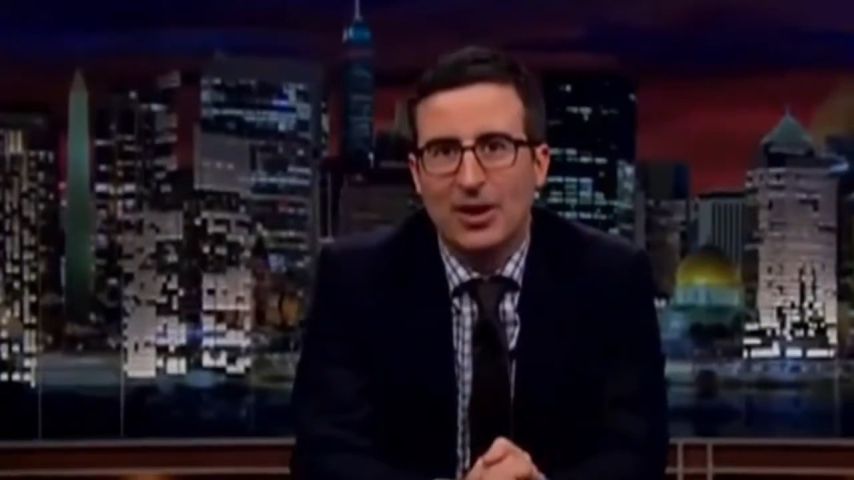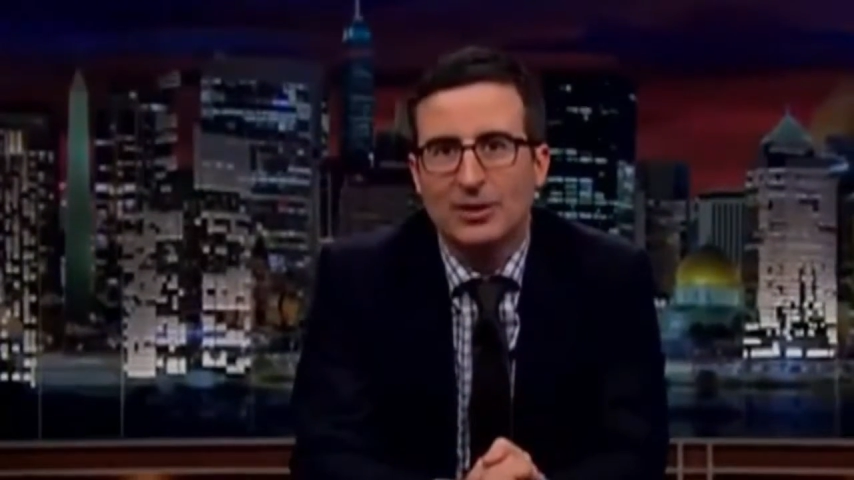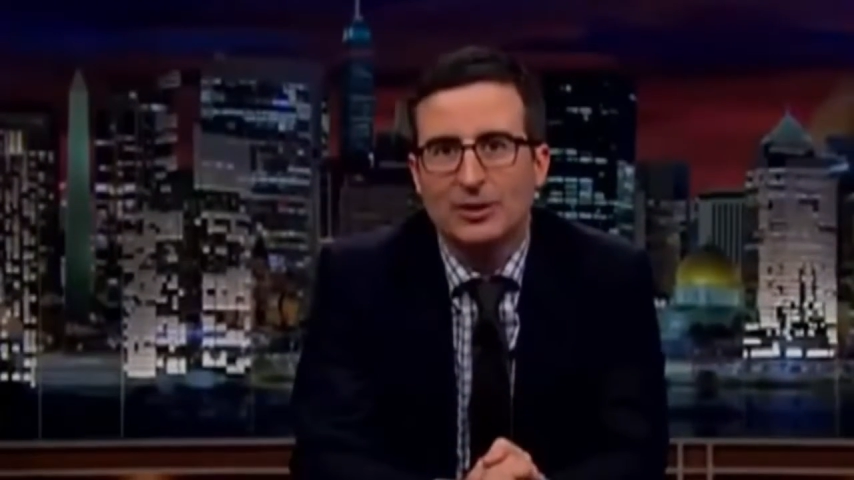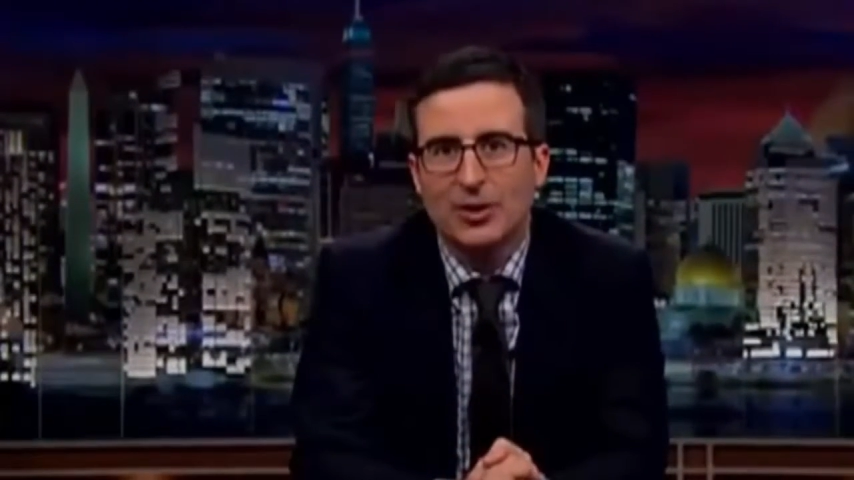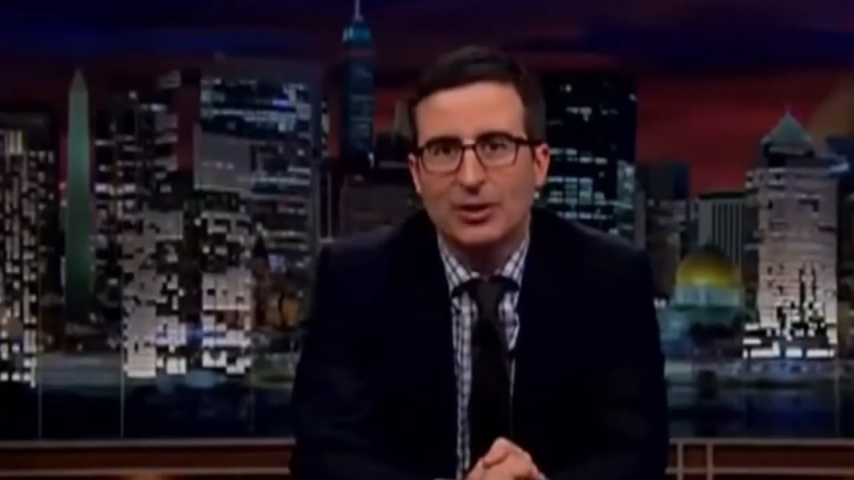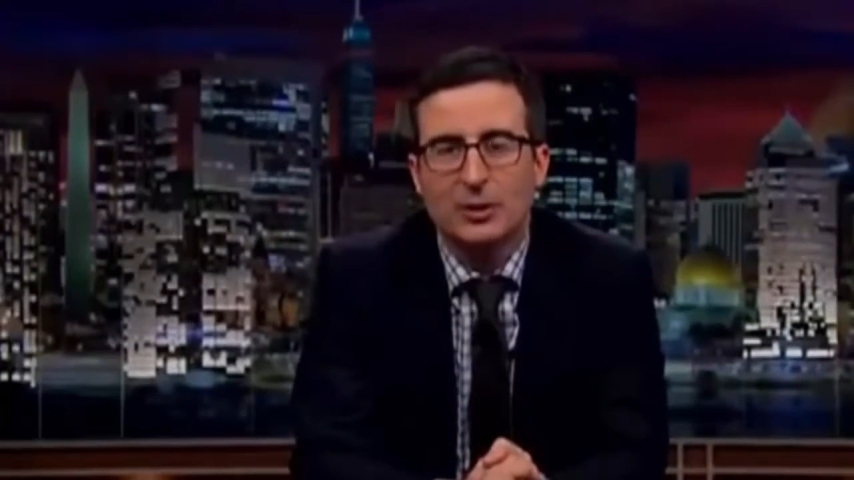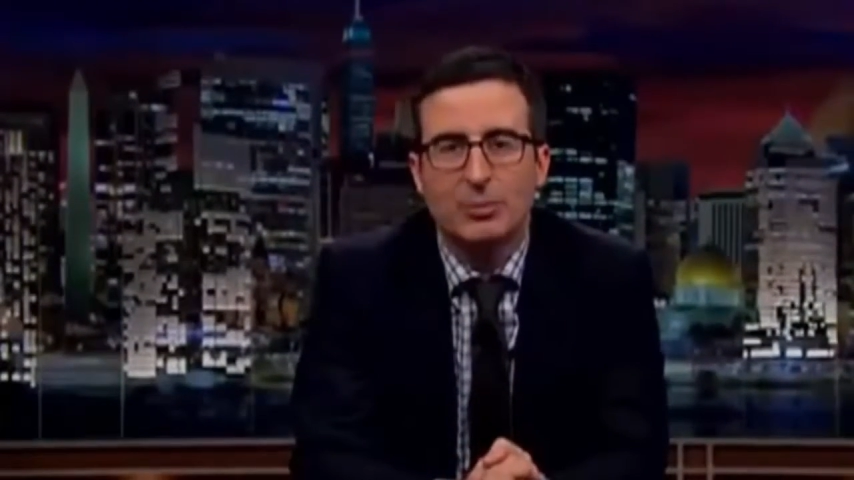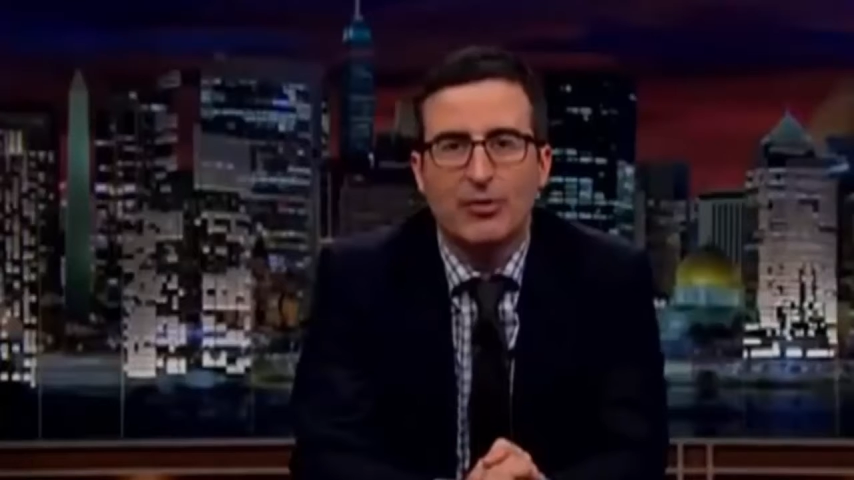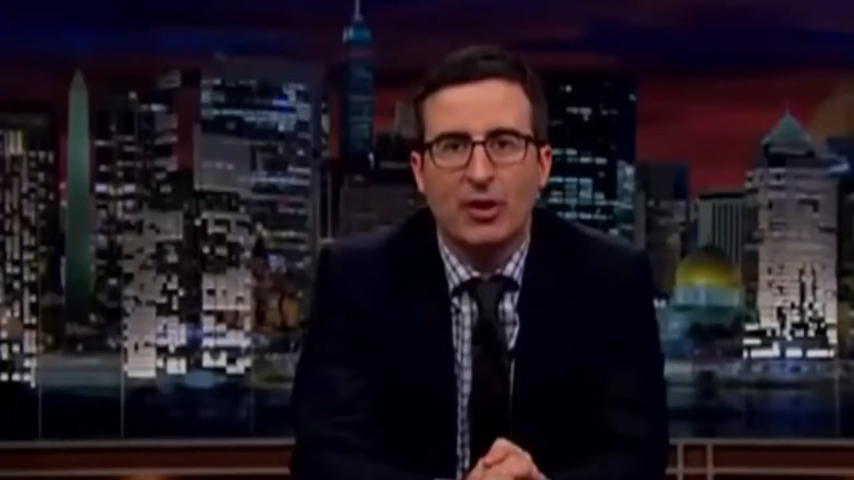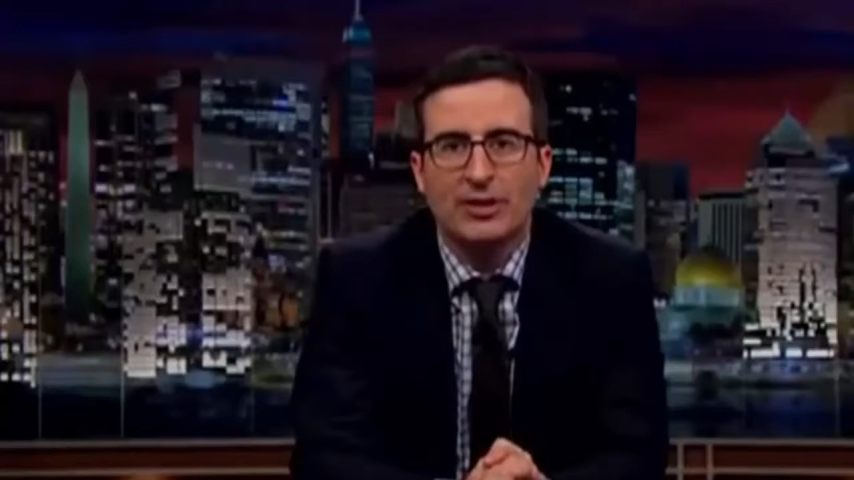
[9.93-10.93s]
I tried
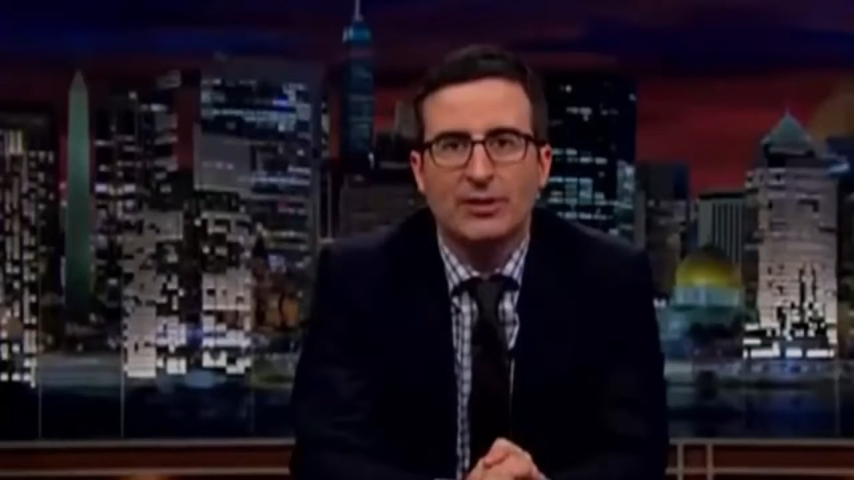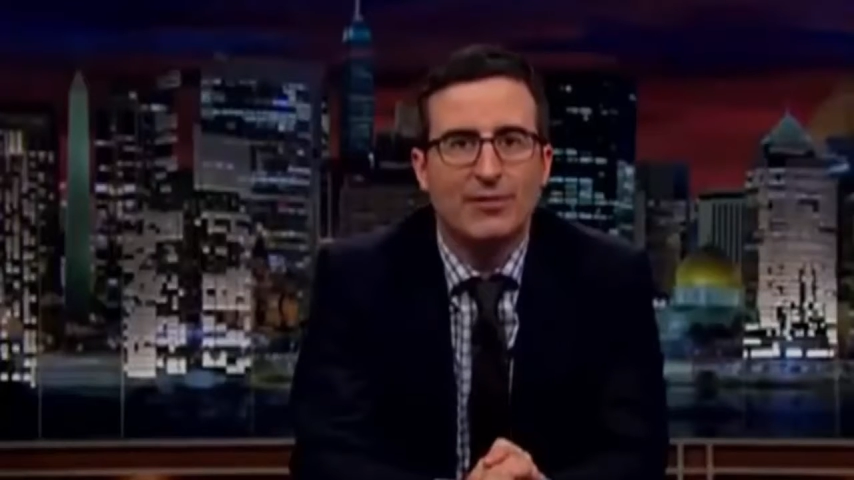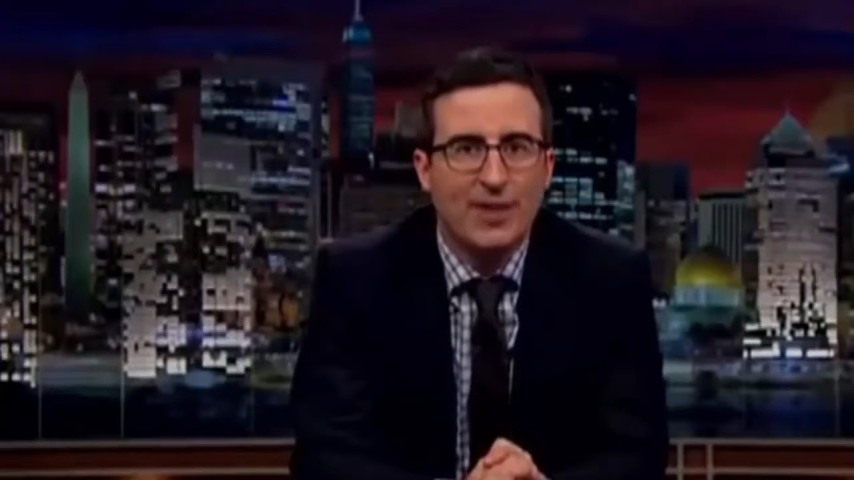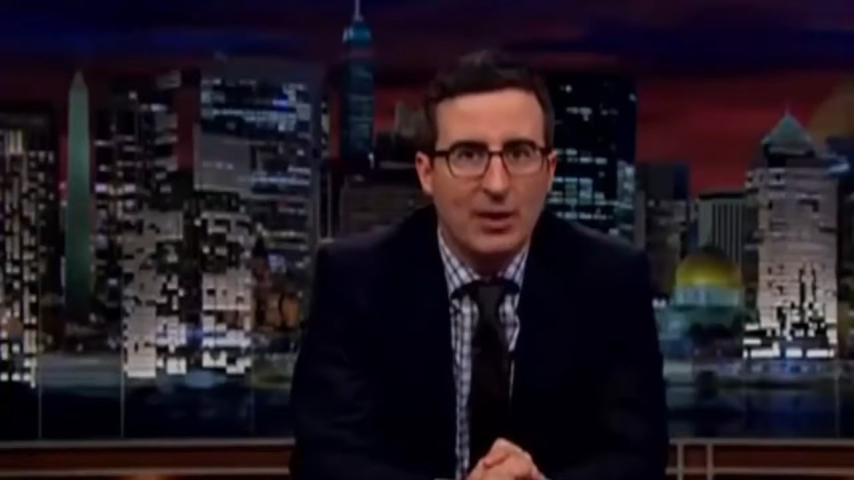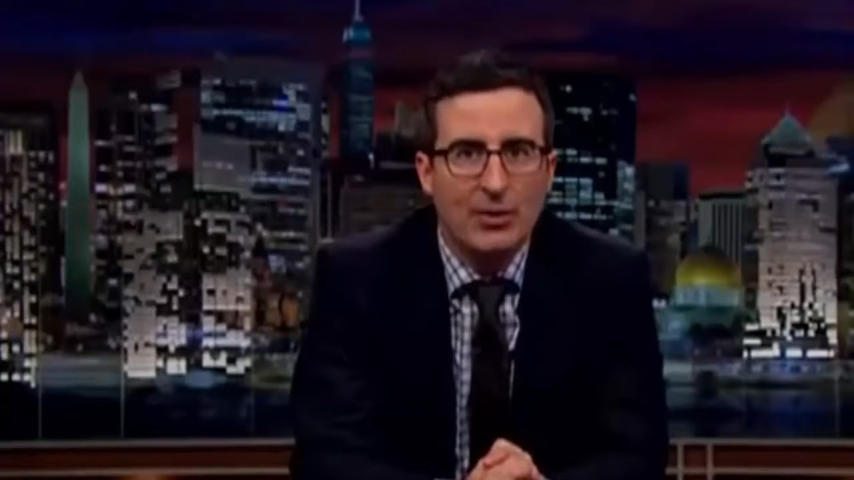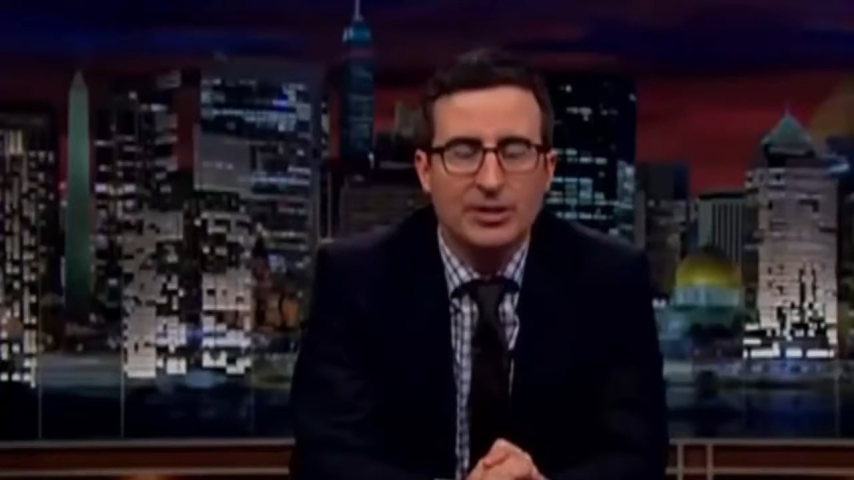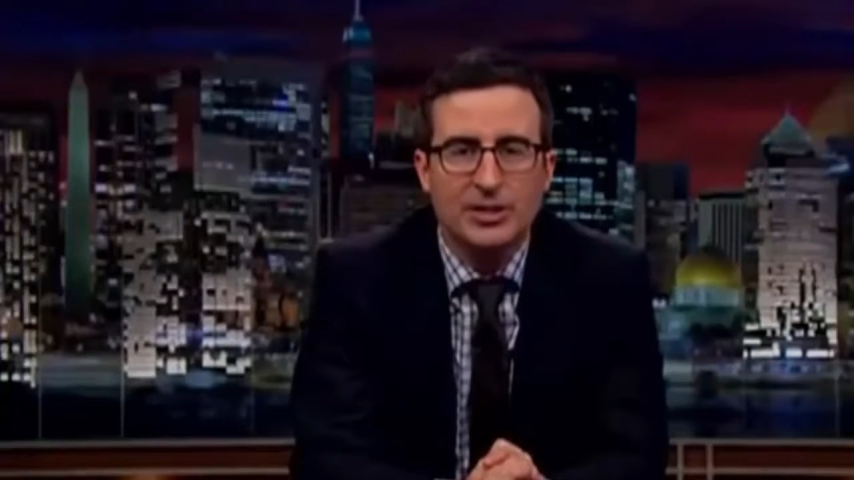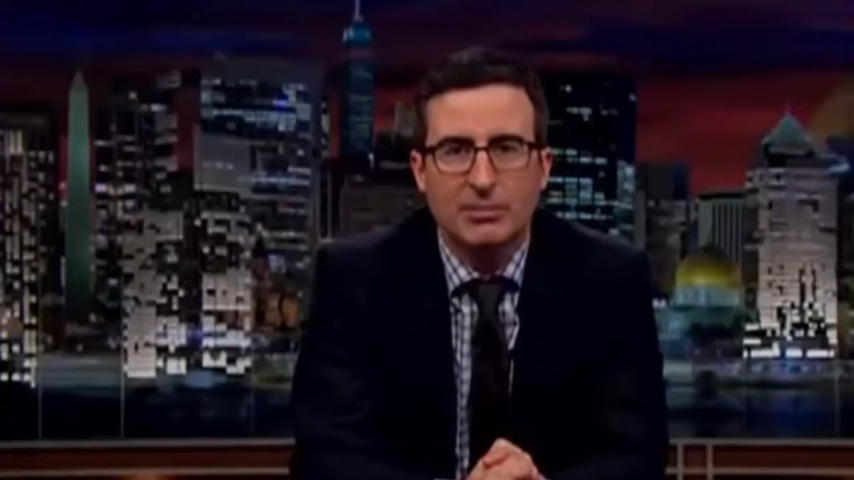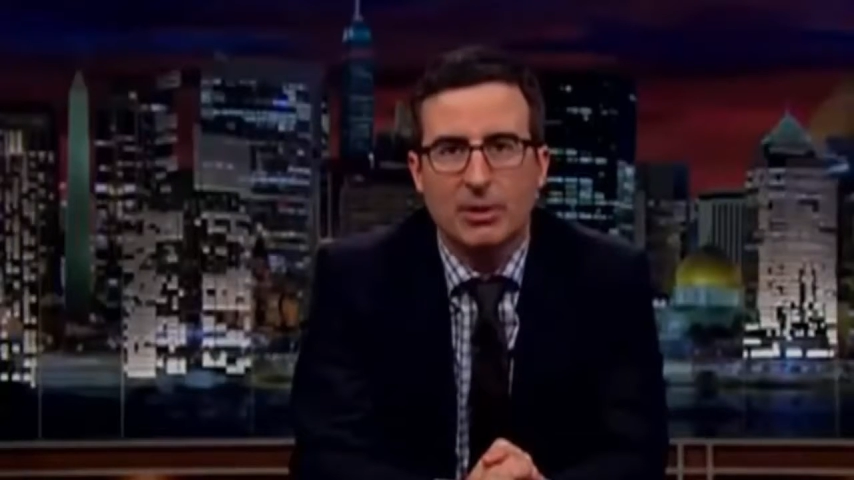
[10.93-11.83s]
to provide the fairest,